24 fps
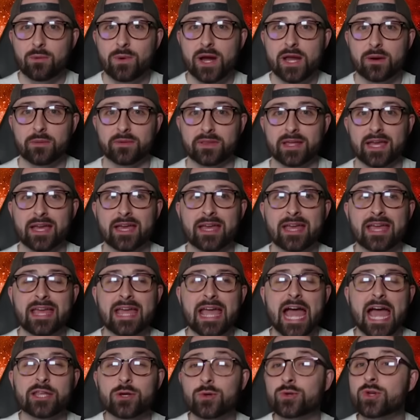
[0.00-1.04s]
get away with it,
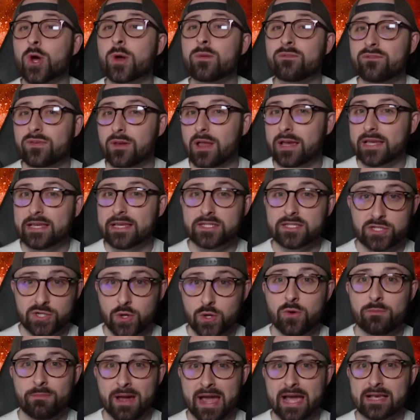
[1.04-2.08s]
and you don't feel like it's
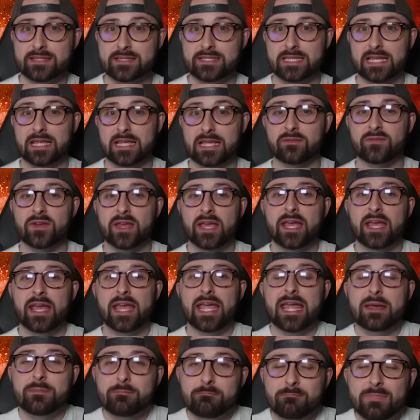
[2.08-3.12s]
too passive,
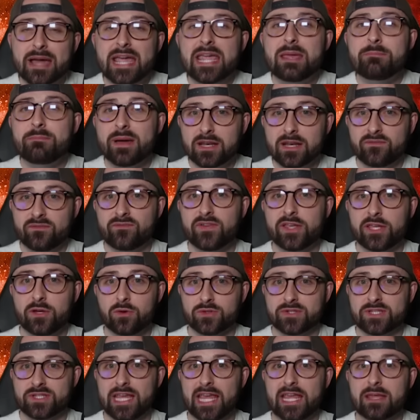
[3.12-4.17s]
it may benefit
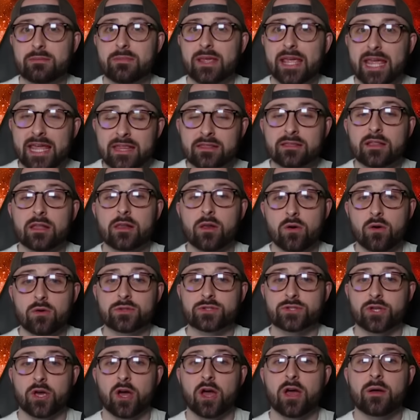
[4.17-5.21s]
your team in the
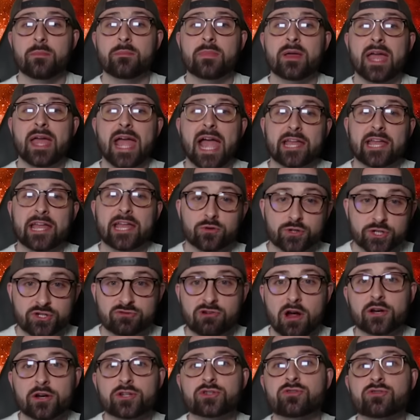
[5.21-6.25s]
long term, and you're
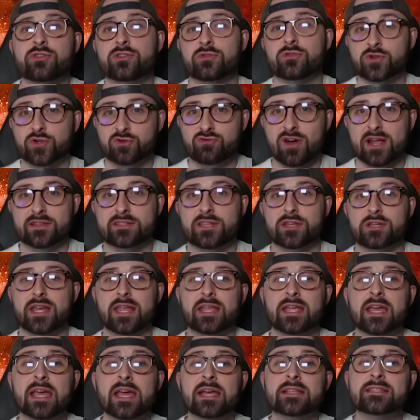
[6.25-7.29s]
structuring your
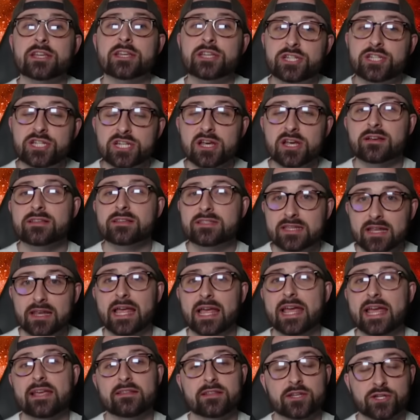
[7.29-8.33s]
strategy to just
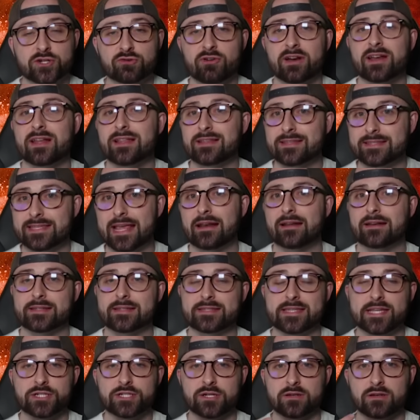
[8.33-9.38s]
delay the Trent and Salah
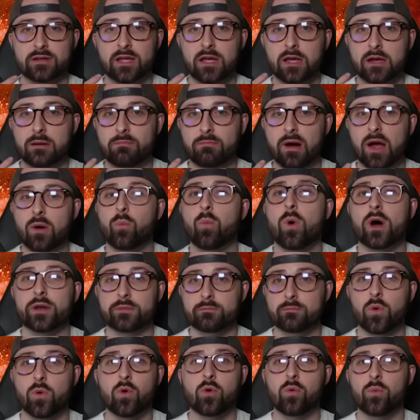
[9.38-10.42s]
decision by
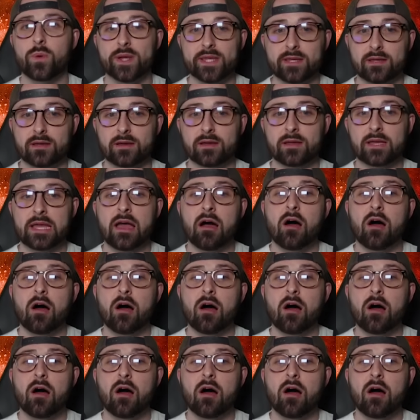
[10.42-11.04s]
one more week.